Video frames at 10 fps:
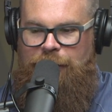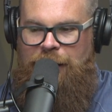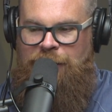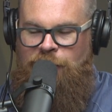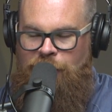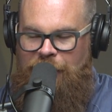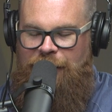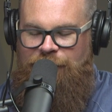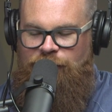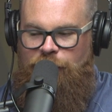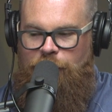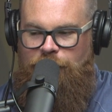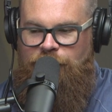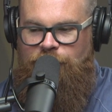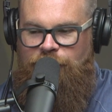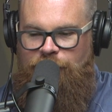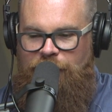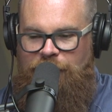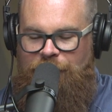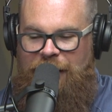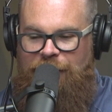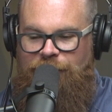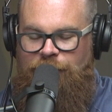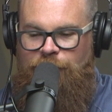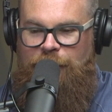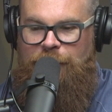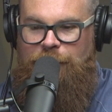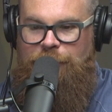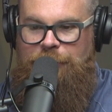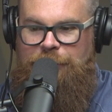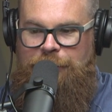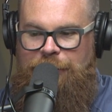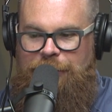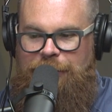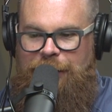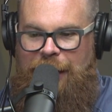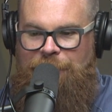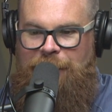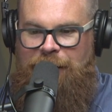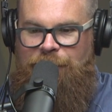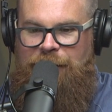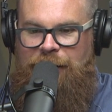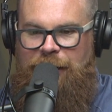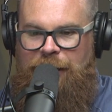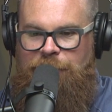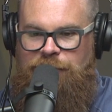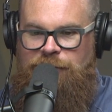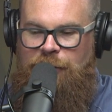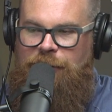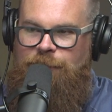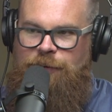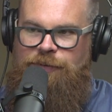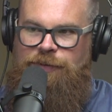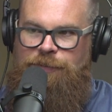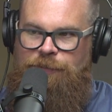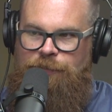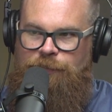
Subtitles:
and you and I have struggled with this in the past as well. I'm not a big I'm sorry person.